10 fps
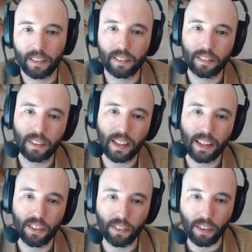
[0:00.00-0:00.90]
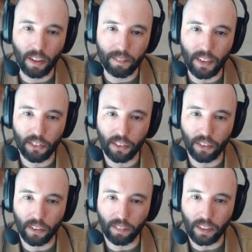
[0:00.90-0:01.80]
That's a little, I missed it a
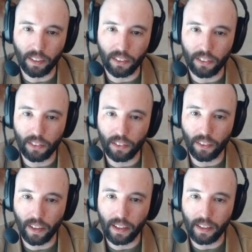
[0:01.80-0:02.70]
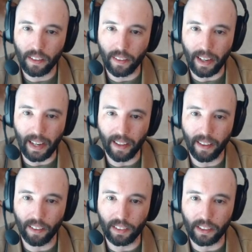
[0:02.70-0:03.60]
little bit. Let's do like that.
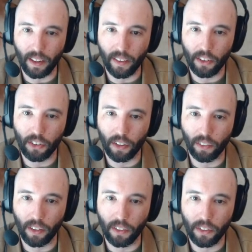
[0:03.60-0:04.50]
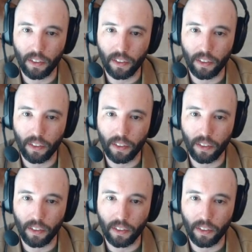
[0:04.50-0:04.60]
There we go. There's our road.